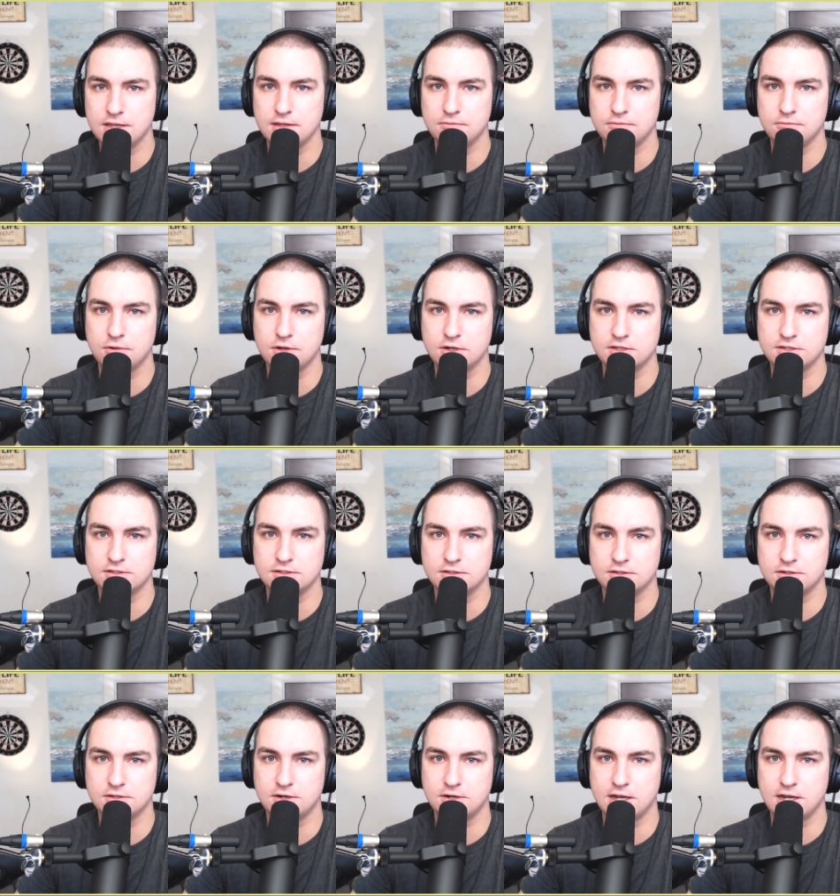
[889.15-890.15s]
And then what is
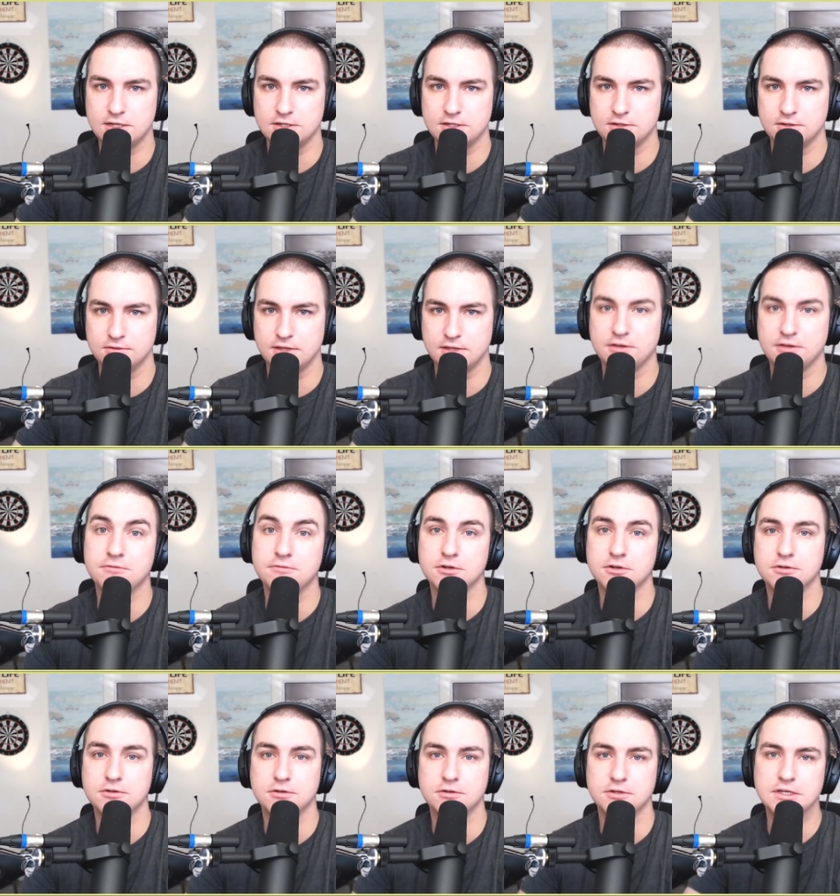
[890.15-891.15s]
your ideal like
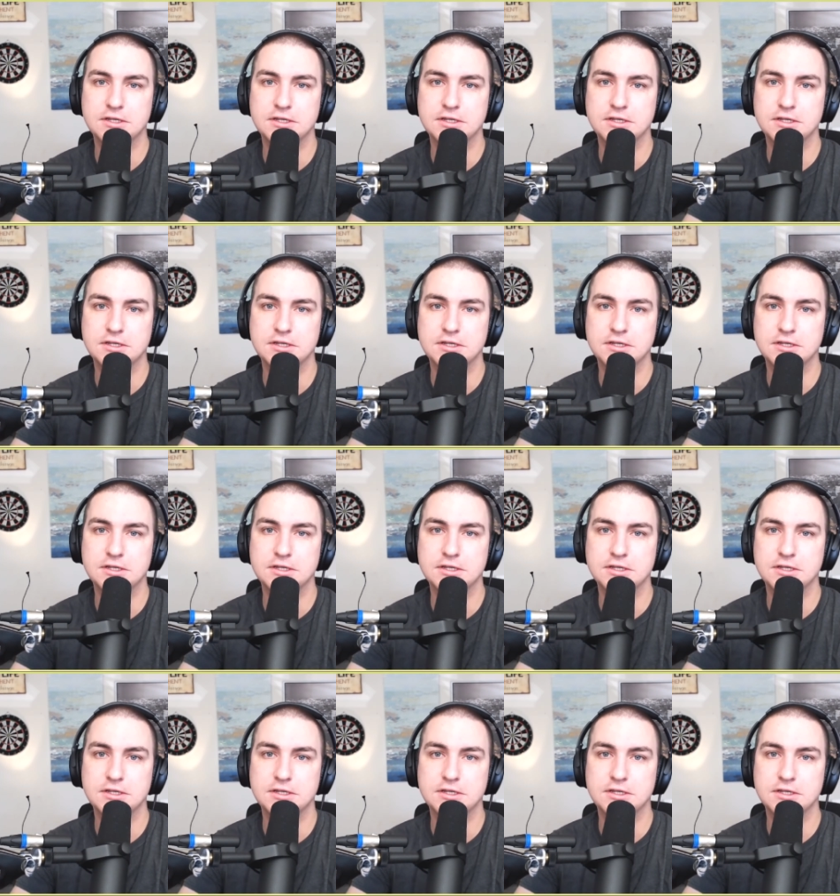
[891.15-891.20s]
vertical